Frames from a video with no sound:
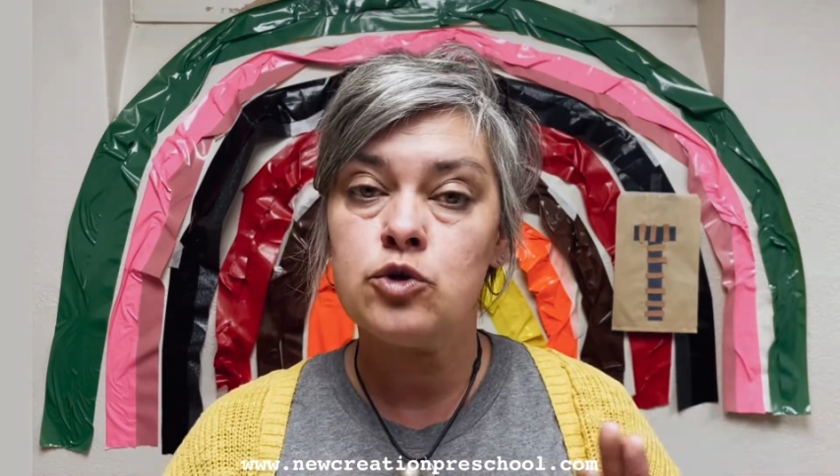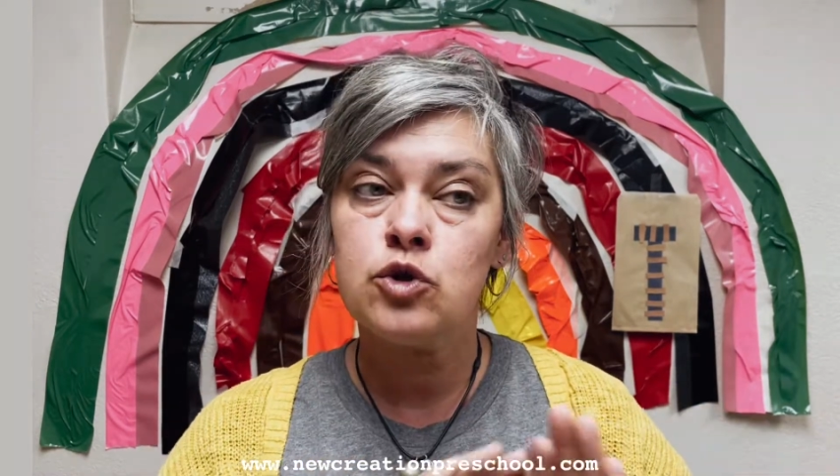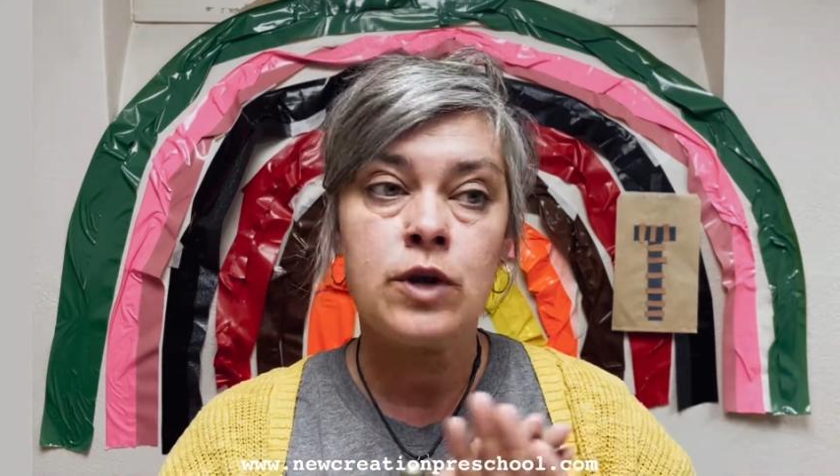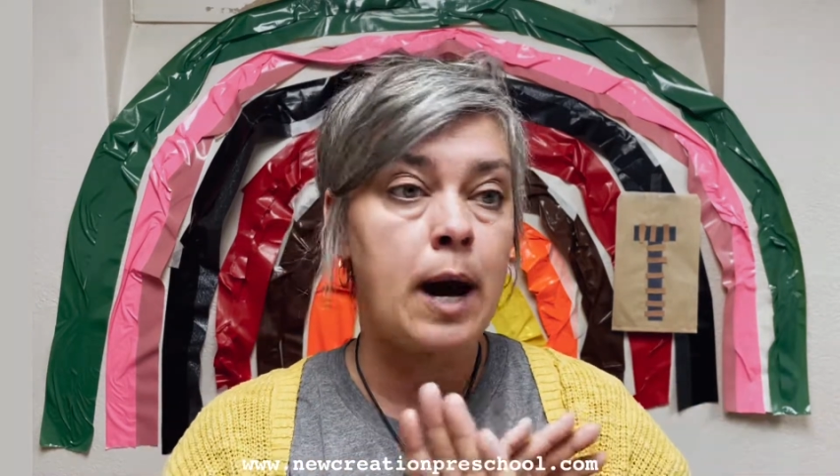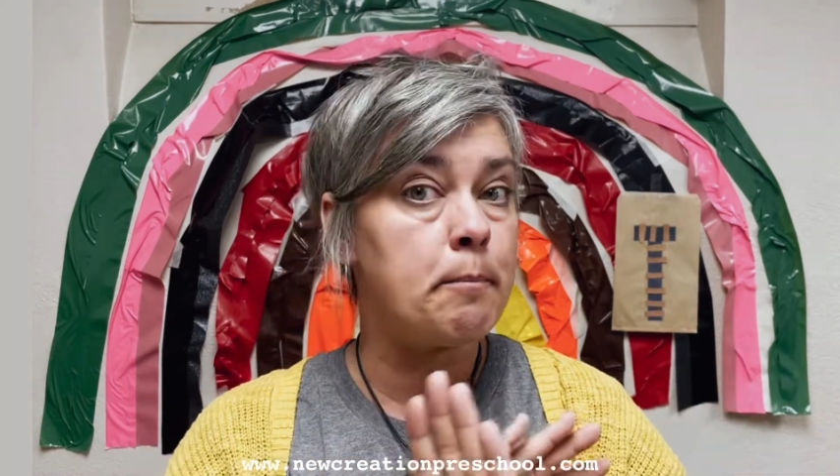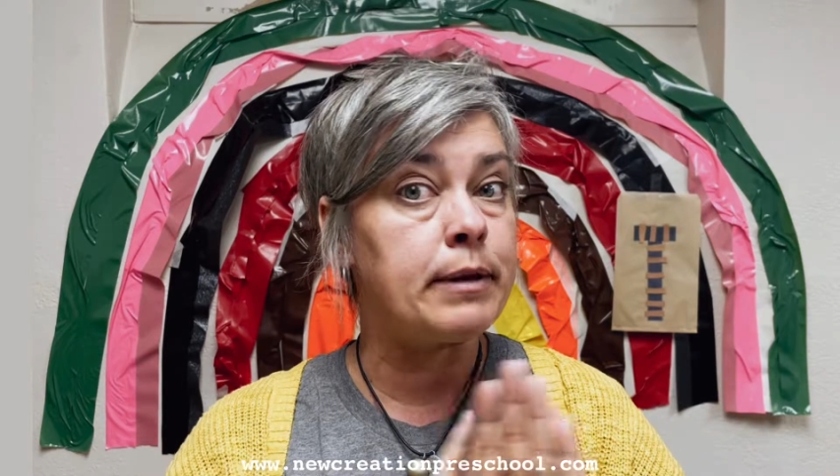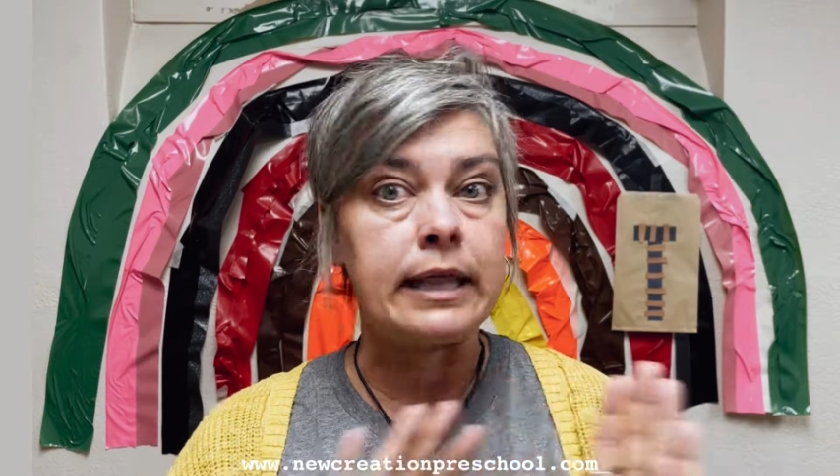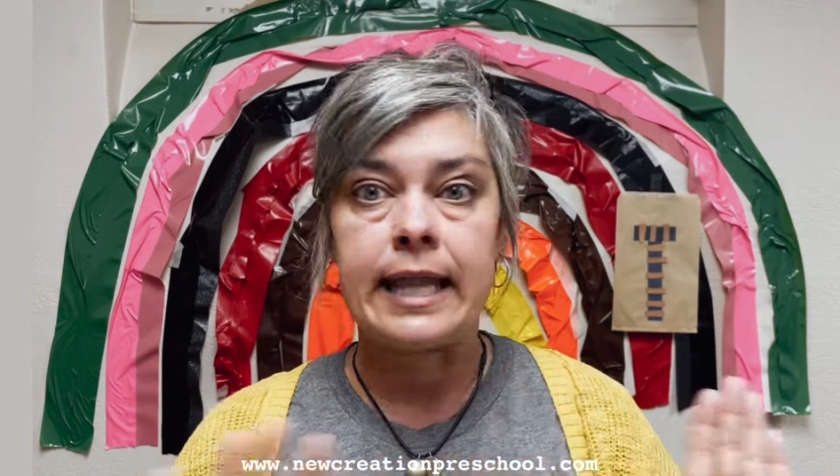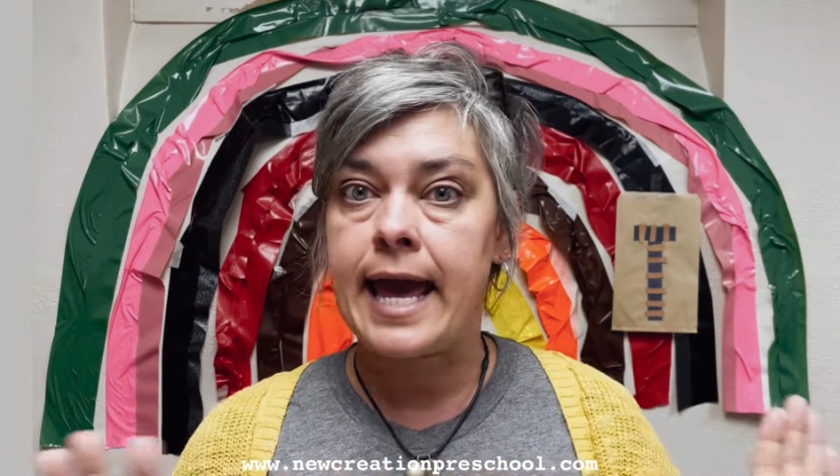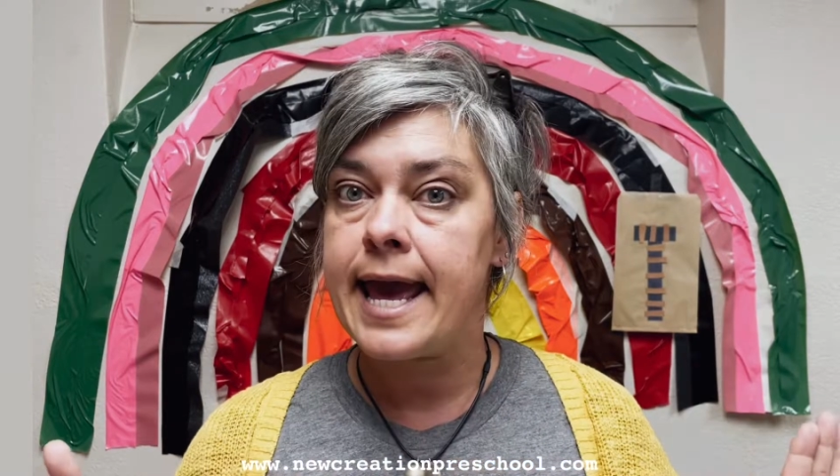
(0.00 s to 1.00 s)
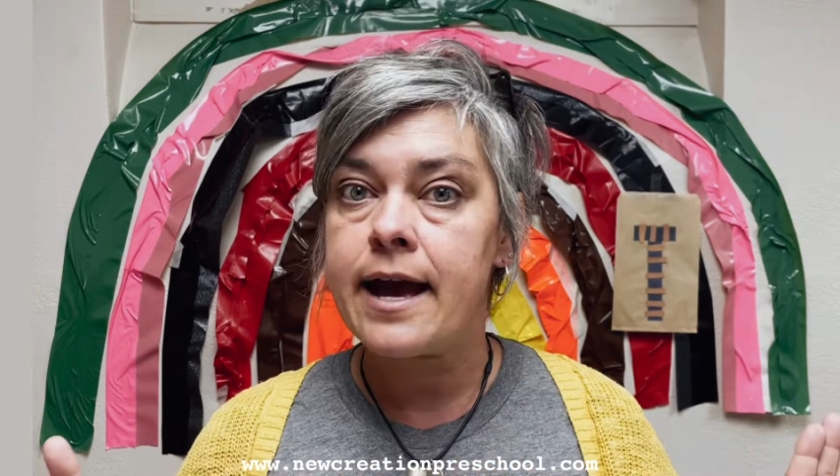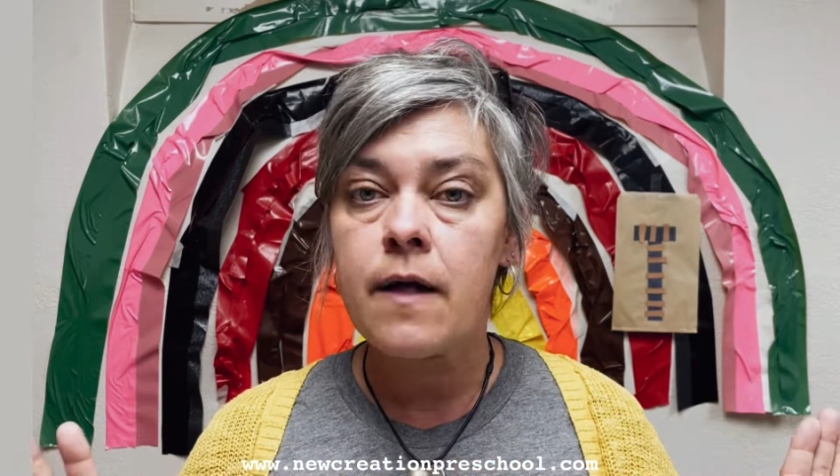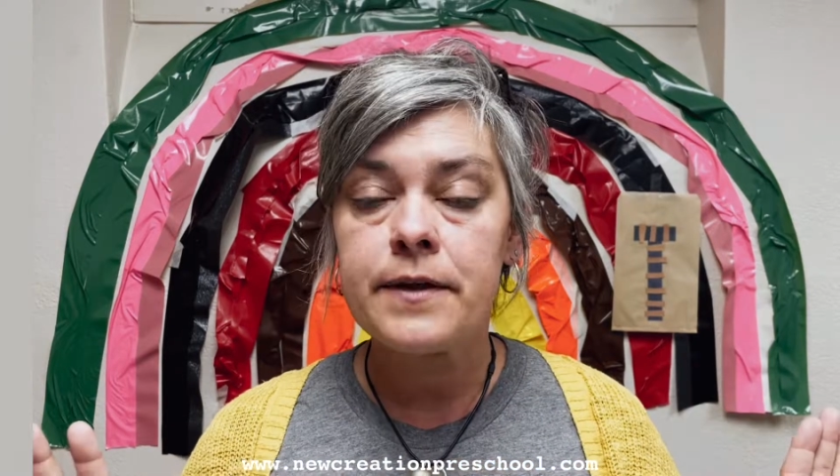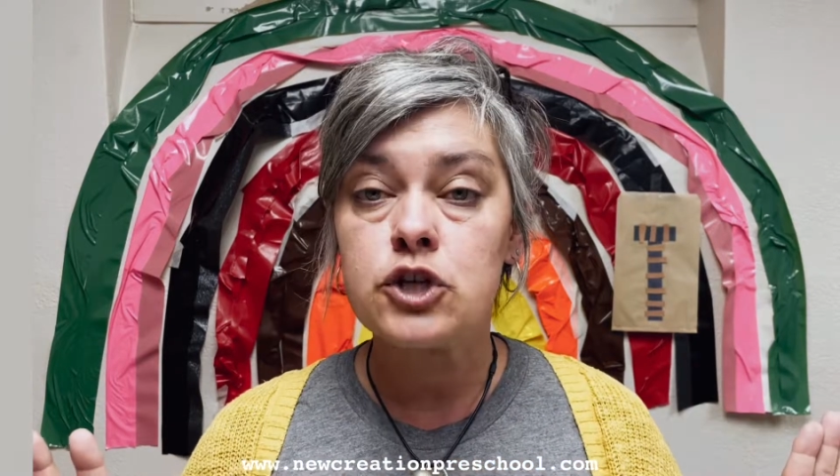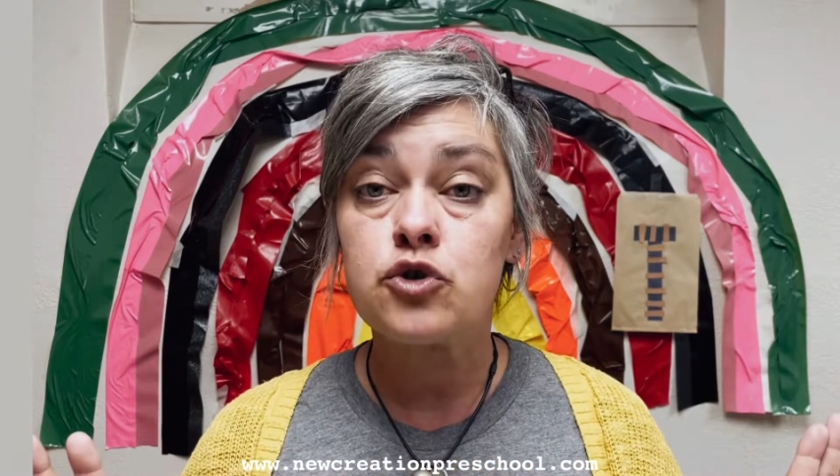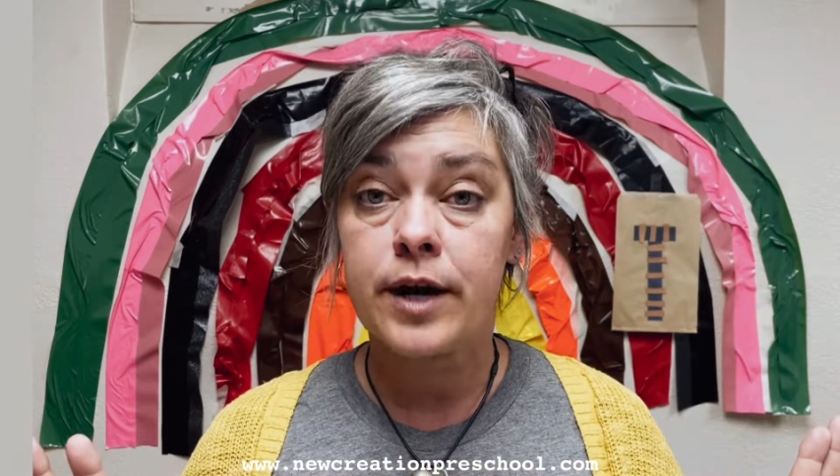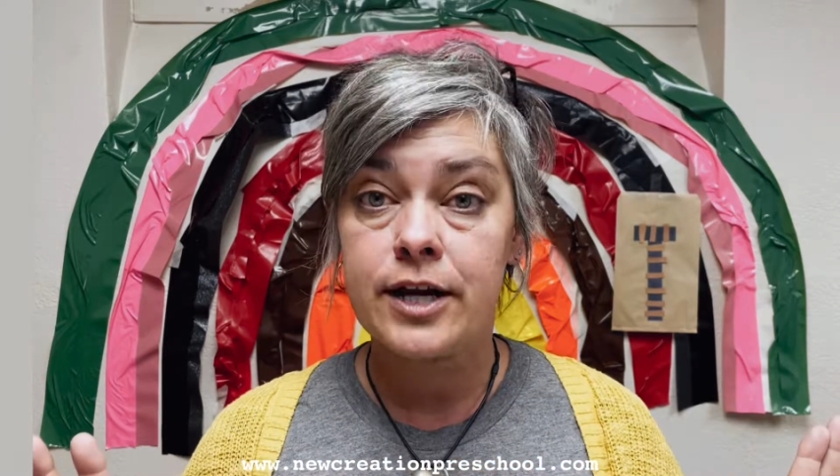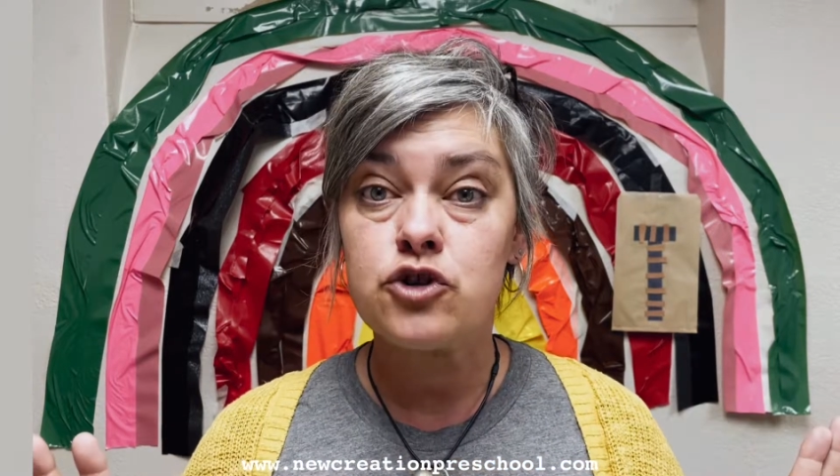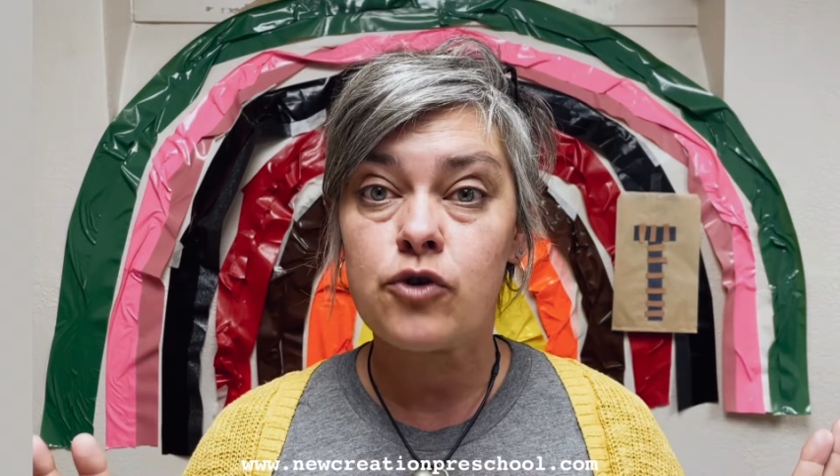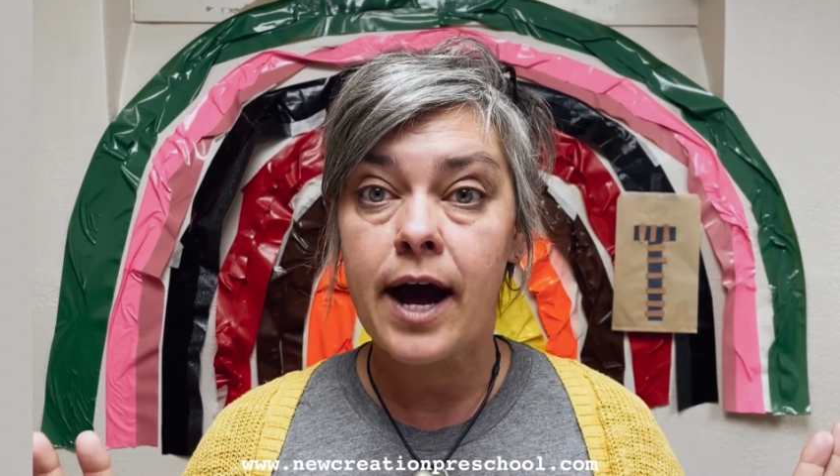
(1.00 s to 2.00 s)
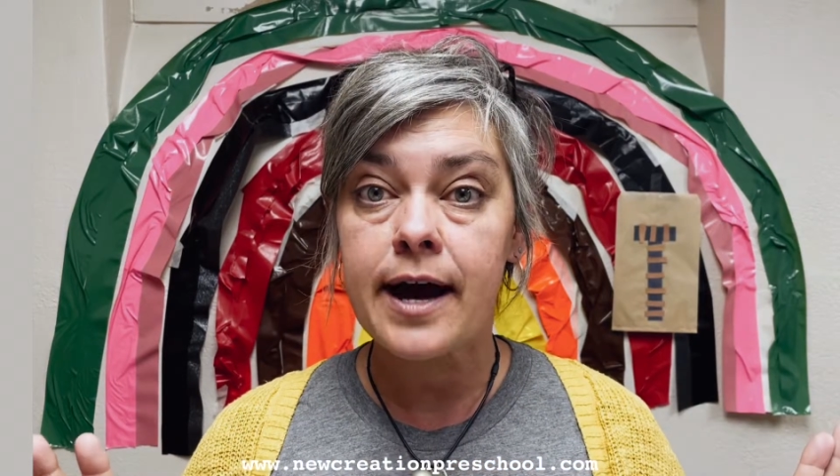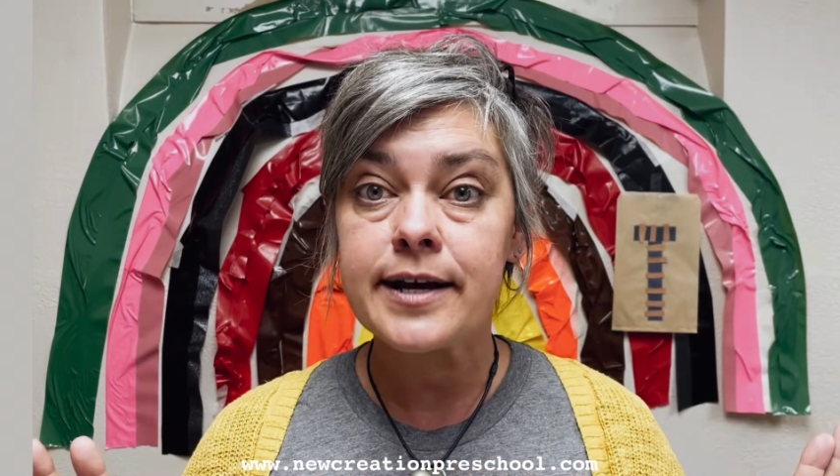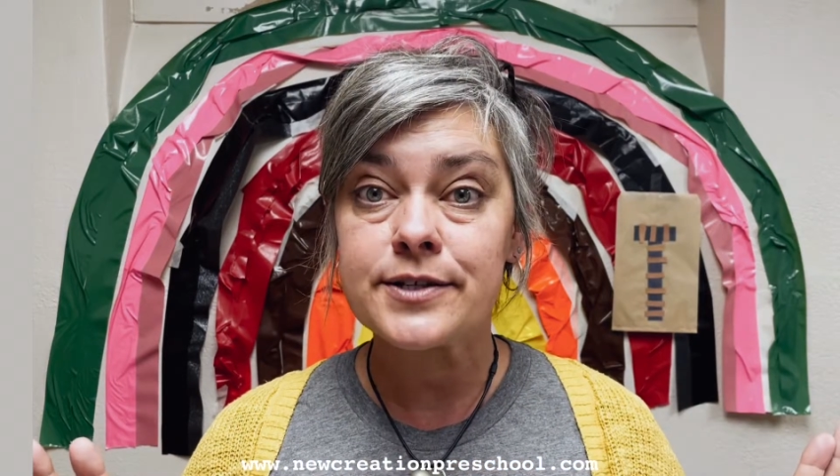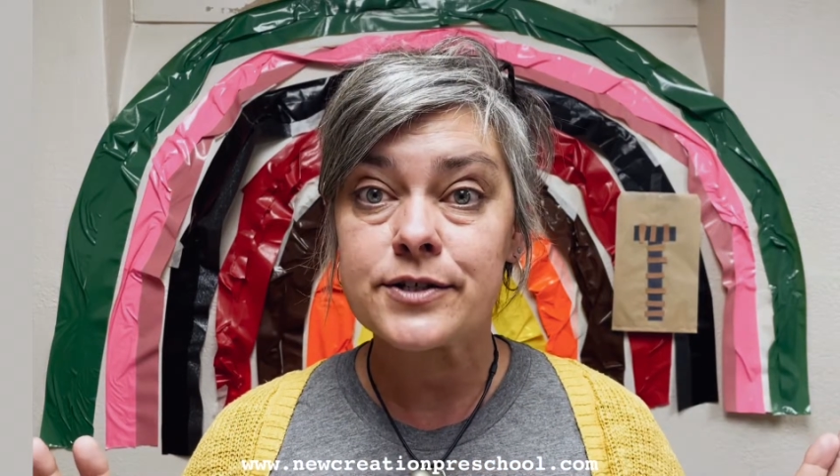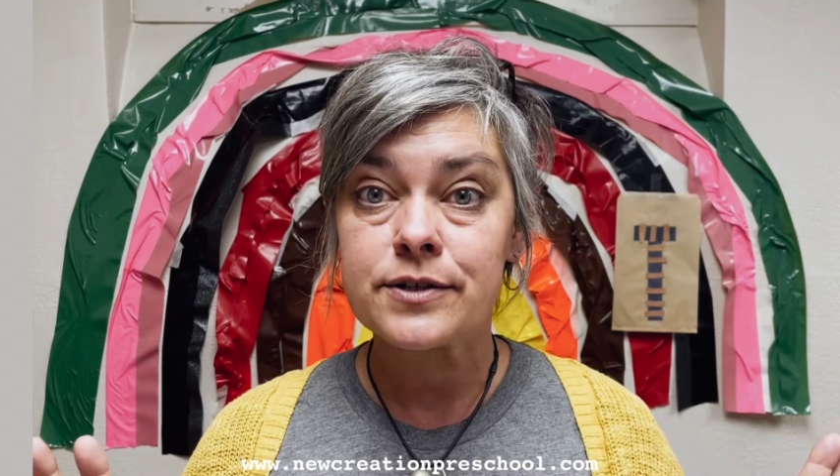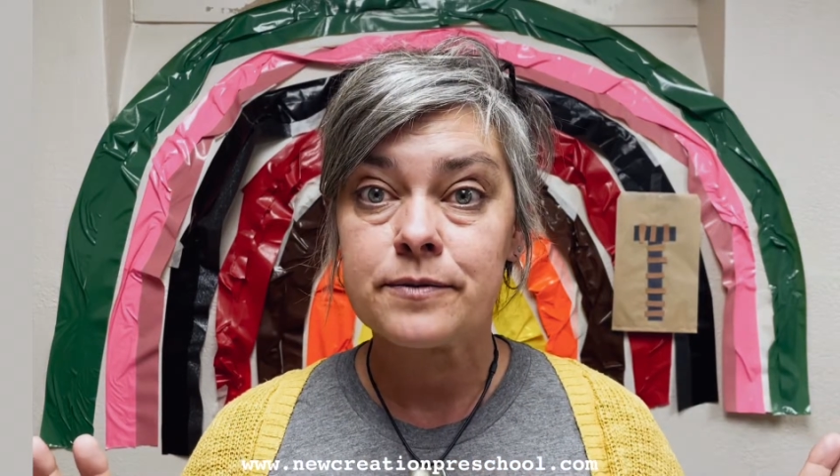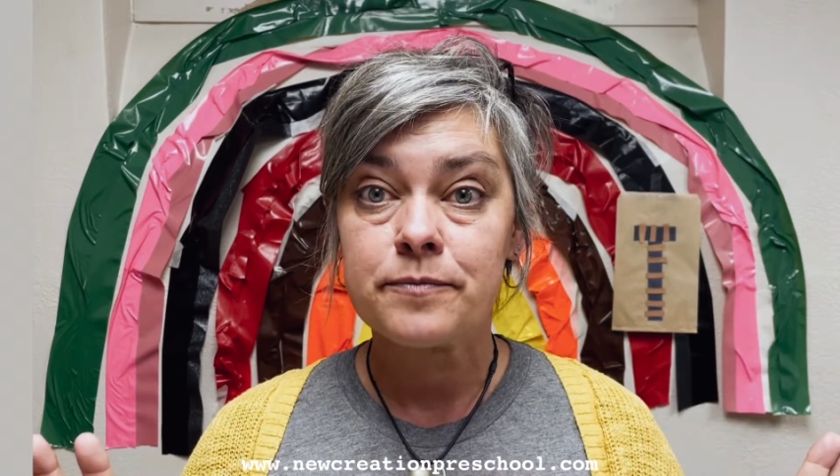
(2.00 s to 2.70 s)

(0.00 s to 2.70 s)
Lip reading: to not play on the train tracks?